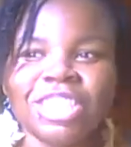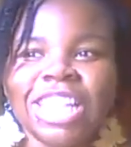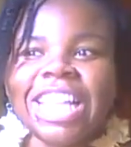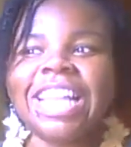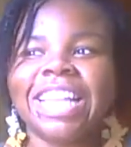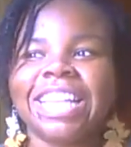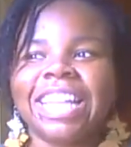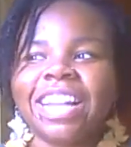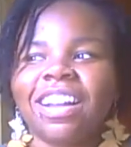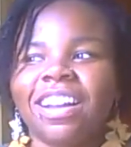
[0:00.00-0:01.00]

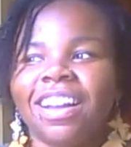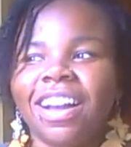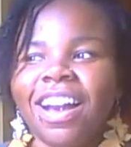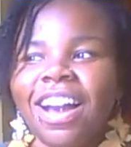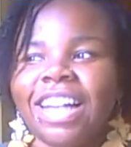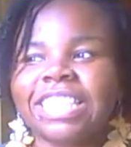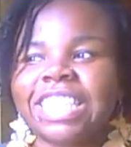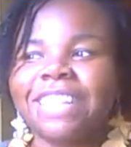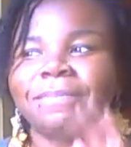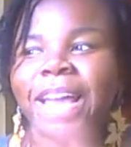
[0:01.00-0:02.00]
She
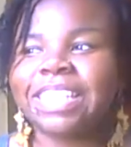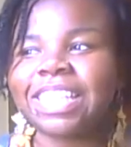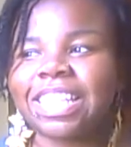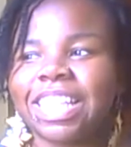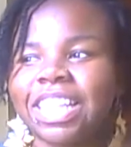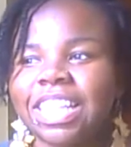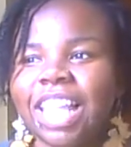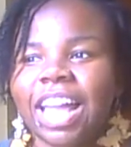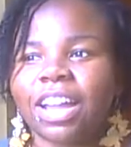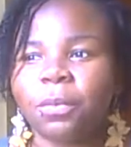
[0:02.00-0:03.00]
basically
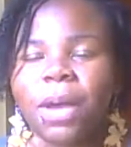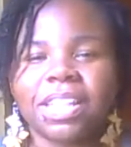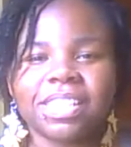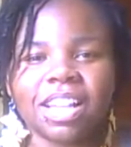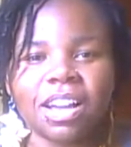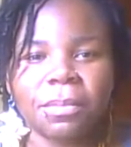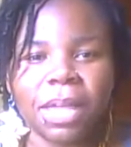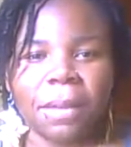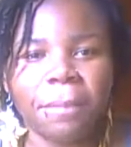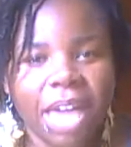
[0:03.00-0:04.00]
like wakes up
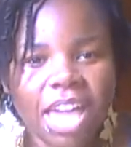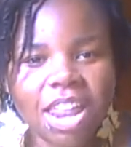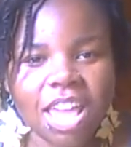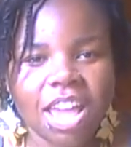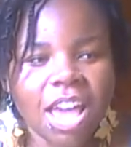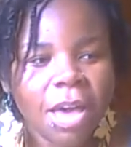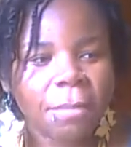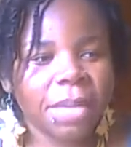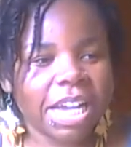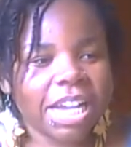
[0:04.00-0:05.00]
in a panic
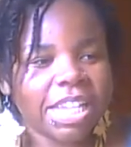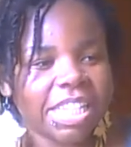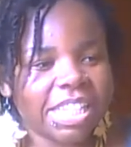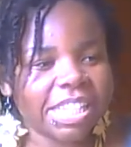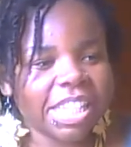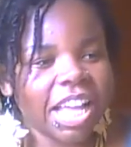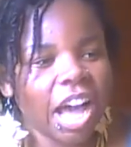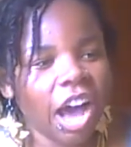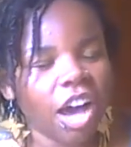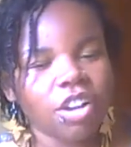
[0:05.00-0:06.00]
because
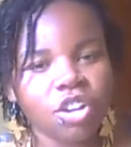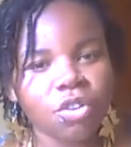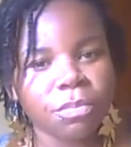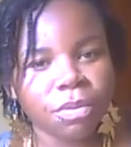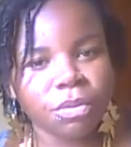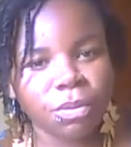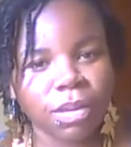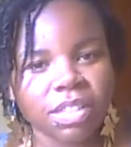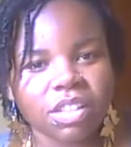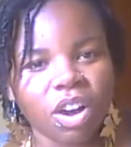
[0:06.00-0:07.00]
her new
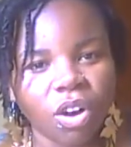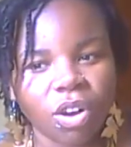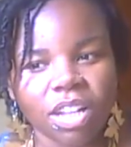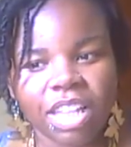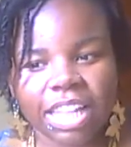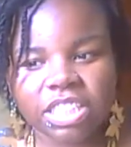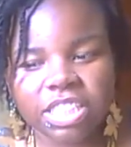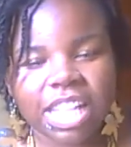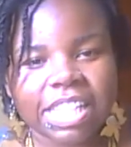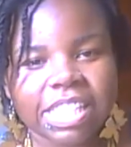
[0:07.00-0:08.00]
boo is gone. Like
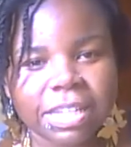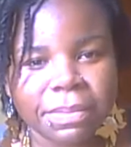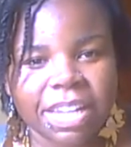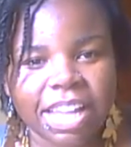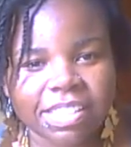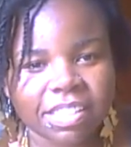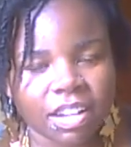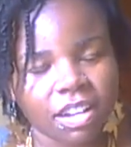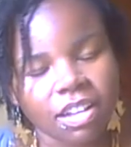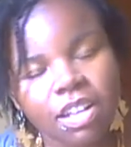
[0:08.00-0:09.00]
she's not sleeping next to
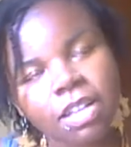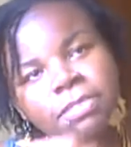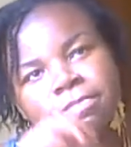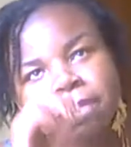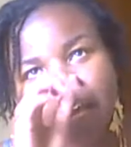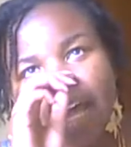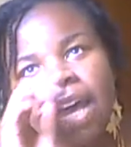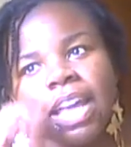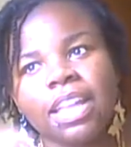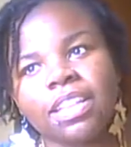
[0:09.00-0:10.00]
her.
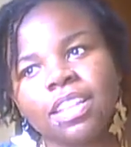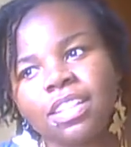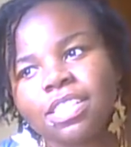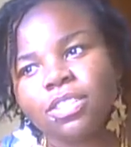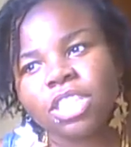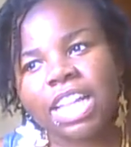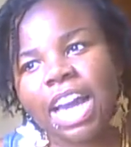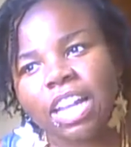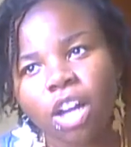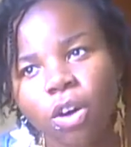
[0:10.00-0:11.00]
And so she
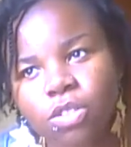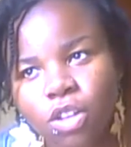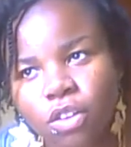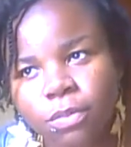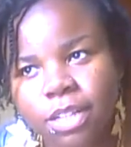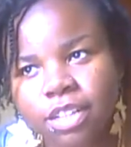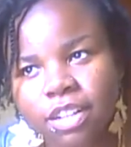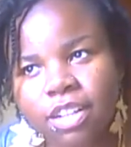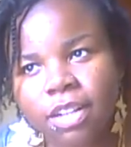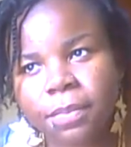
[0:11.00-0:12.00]
kind of goes off when the
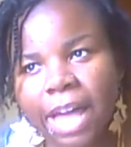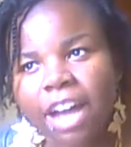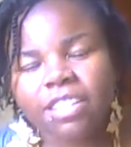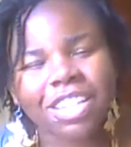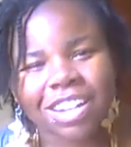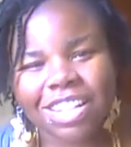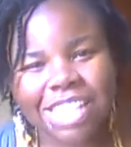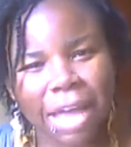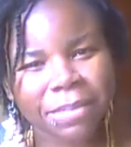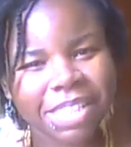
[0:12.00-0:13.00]
girl comes back. The girl's
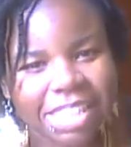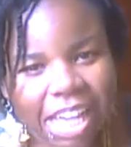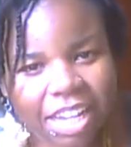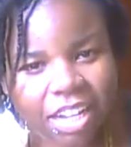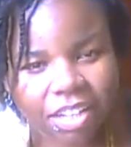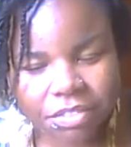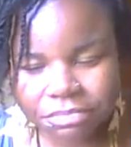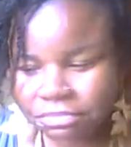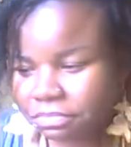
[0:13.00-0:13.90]
name is Sega.